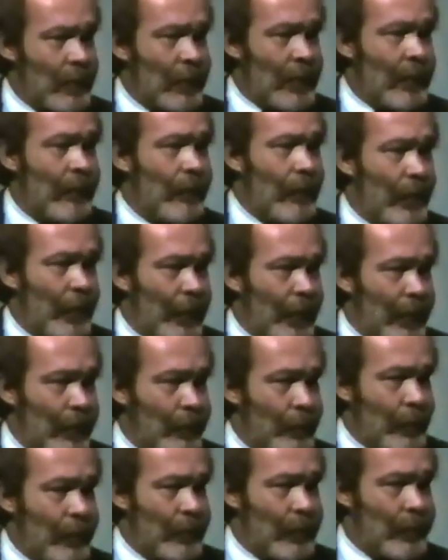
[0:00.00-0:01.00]
of the
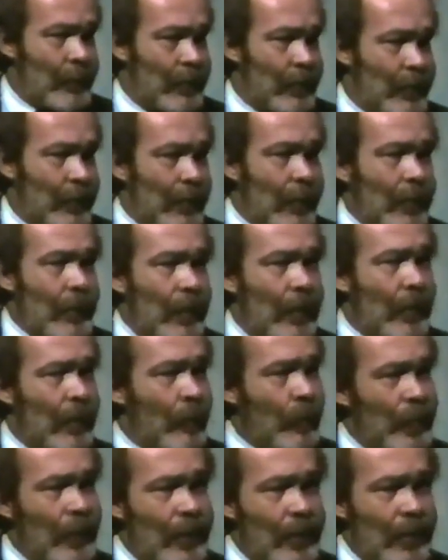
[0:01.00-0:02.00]
language.
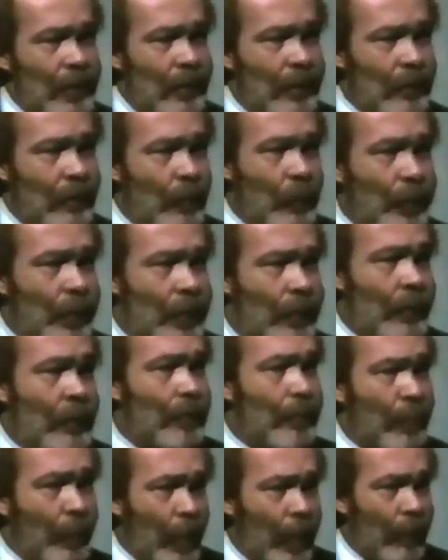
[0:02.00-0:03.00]
We deal with
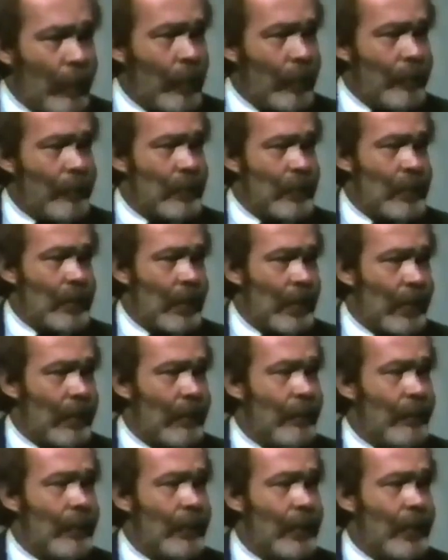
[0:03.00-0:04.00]
problems
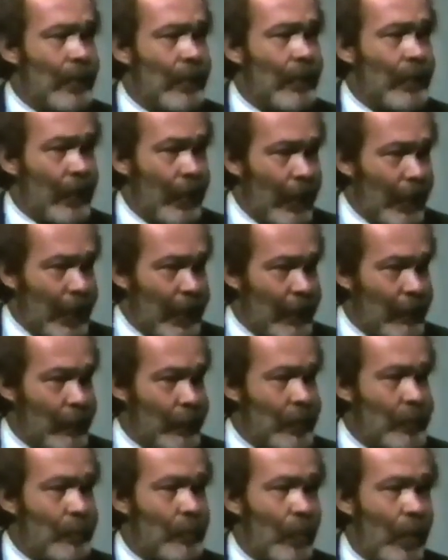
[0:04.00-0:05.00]
of the
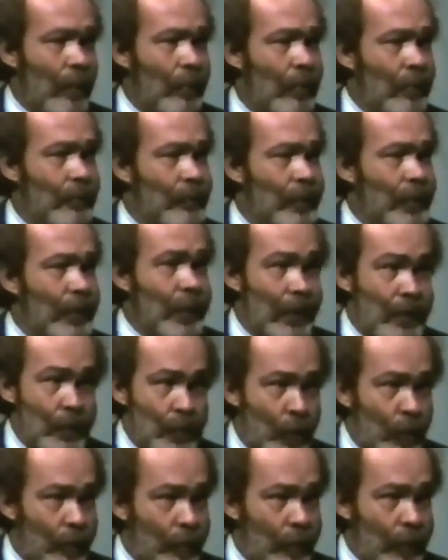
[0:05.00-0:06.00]
language, problems in
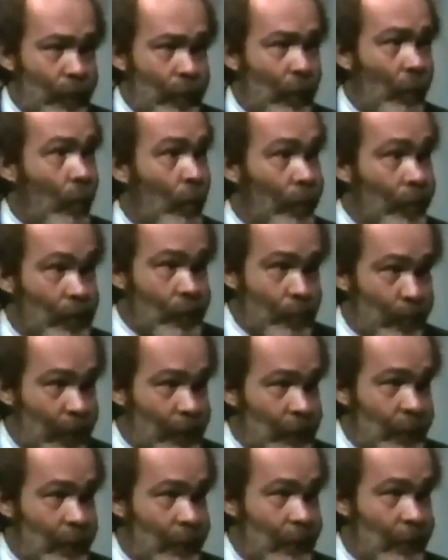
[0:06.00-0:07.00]
interpreting or
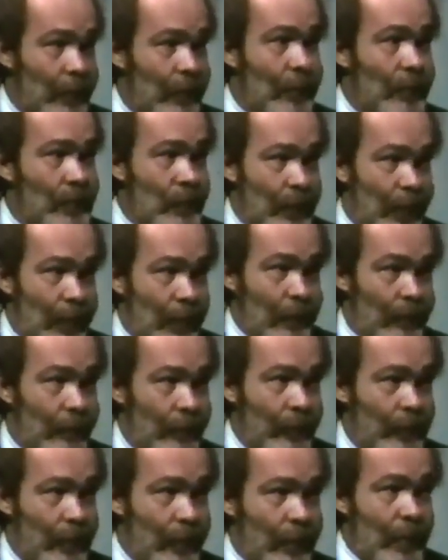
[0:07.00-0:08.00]
expressing self,
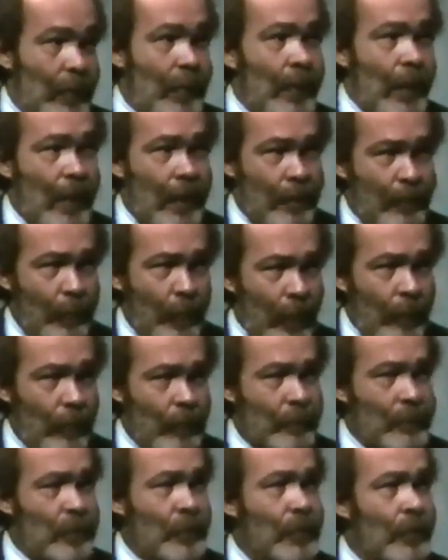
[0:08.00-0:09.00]
and
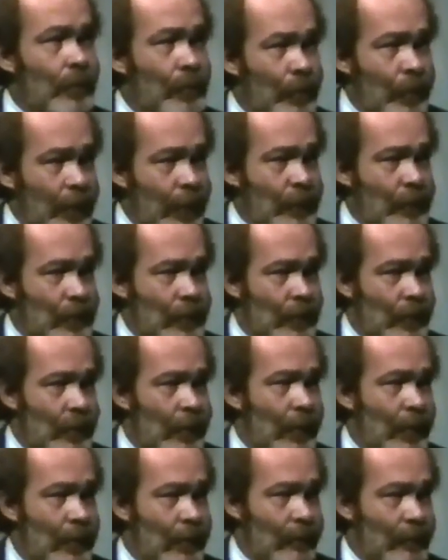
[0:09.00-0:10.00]
problems in the production
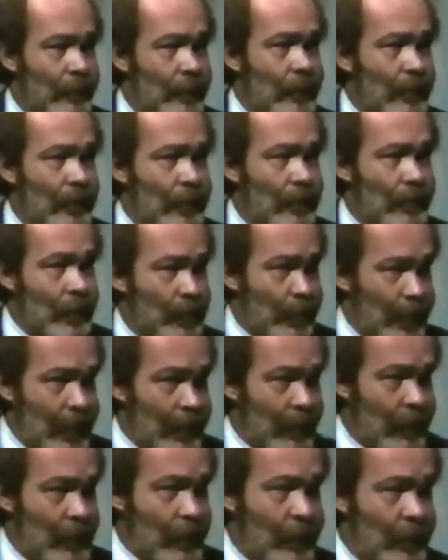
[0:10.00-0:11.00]
of
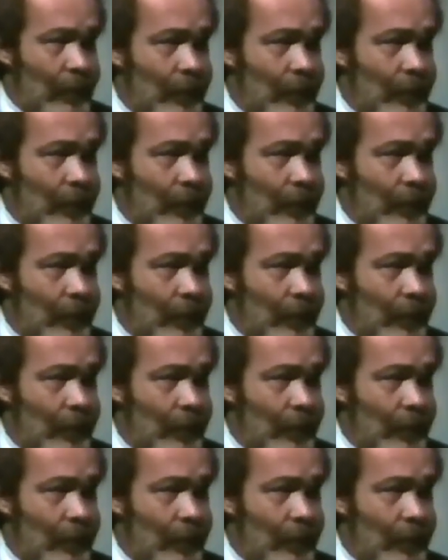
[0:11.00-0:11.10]
speech.